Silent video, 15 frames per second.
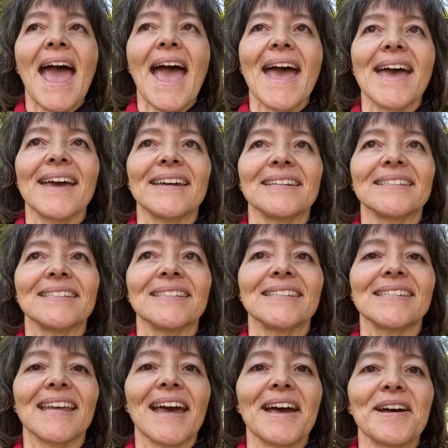
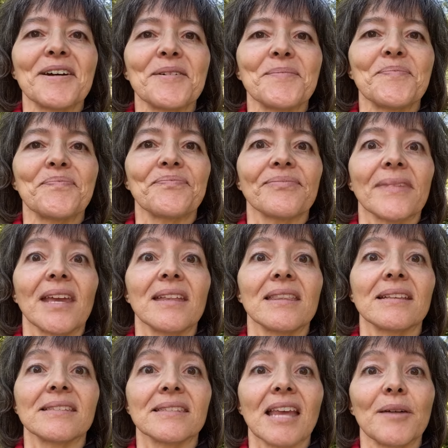And um,
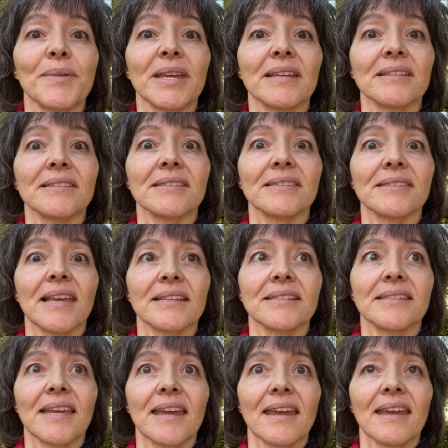this coming
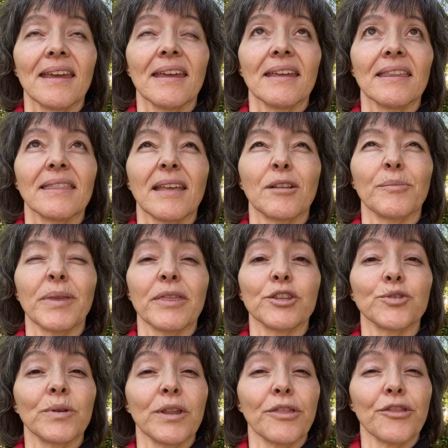Saturday, that'll be the
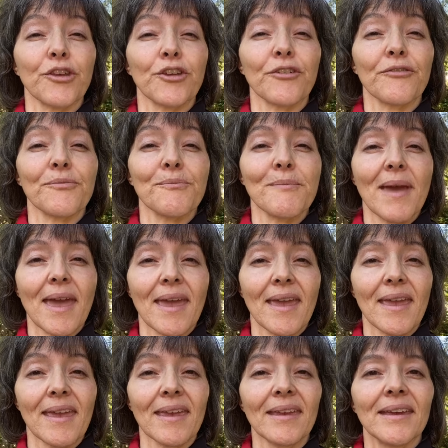23rd of
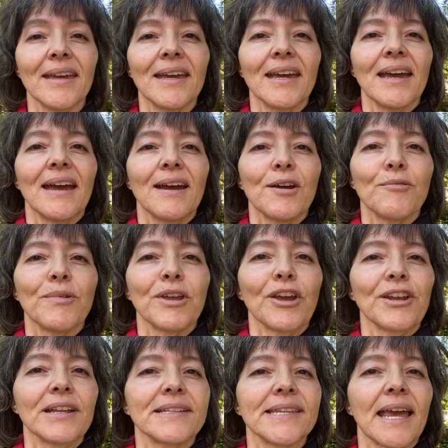May, we're
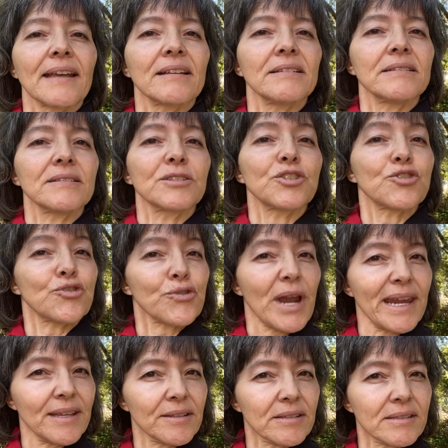going to tackle
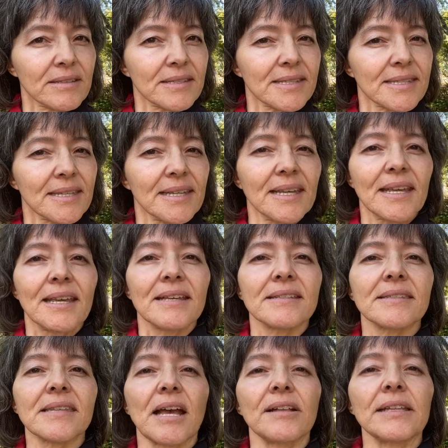trails.
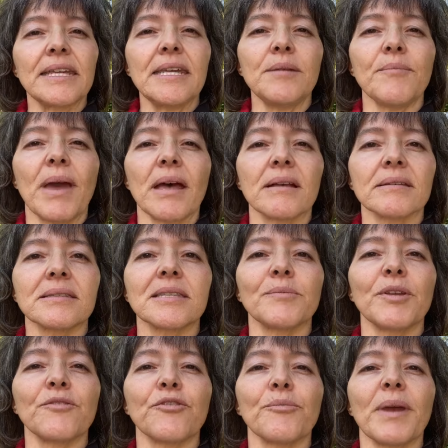So I'll email some
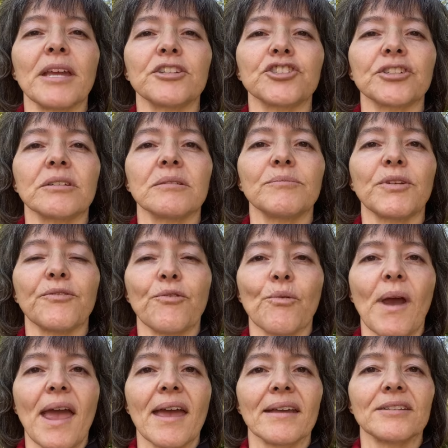information
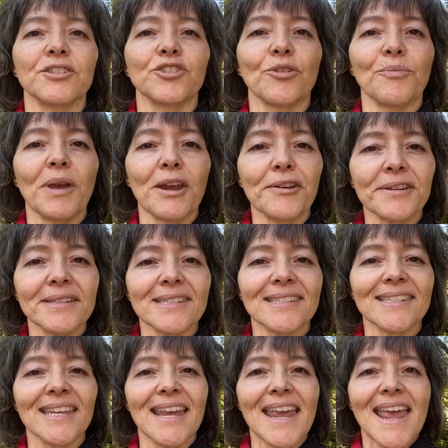beforehand to your
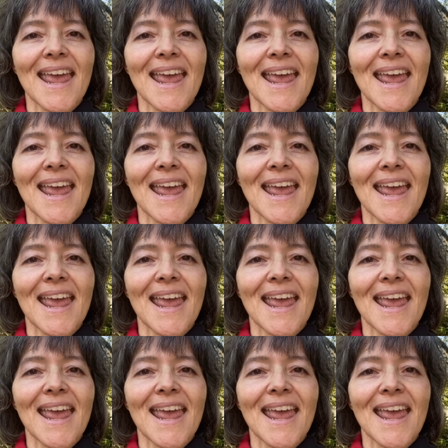parents.